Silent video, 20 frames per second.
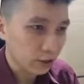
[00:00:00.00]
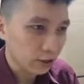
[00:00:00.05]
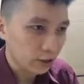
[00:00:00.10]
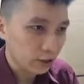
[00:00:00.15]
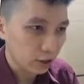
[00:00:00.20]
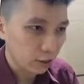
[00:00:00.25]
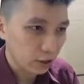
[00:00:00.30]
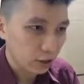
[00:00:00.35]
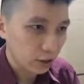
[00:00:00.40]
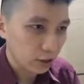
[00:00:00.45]

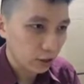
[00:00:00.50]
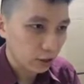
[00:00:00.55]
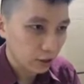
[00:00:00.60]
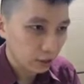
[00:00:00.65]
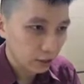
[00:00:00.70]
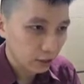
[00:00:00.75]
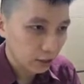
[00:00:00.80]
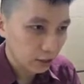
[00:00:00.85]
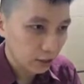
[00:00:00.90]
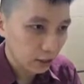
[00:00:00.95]
So here you
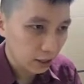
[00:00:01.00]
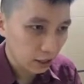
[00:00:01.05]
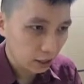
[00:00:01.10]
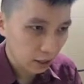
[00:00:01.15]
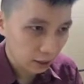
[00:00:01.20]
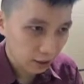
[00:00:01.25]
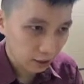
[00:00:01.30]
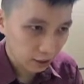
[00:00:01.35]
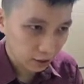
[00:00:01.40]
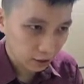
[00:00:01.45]
can see
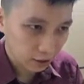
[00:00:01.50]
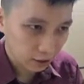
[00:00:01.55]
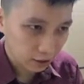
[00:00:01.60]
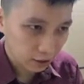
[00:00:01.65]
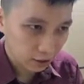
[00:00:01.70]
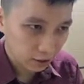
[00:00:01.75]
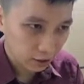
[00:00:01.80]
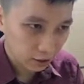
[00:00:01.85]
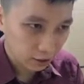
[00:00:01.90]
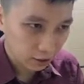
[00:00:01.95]
here
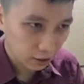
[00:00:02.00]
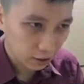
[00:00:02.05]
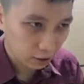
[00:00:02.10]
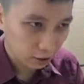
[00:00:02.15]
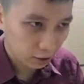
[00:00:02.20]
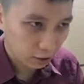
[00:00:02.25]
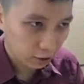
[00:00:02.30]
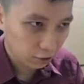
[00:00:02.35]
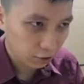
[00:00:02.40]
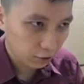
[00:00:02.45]
is the hot
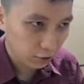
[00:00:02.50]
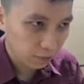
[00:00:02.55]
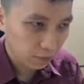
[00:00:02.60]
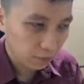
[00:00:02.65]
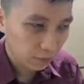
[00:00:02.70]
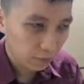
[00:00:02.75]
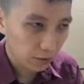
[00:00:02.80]
junction,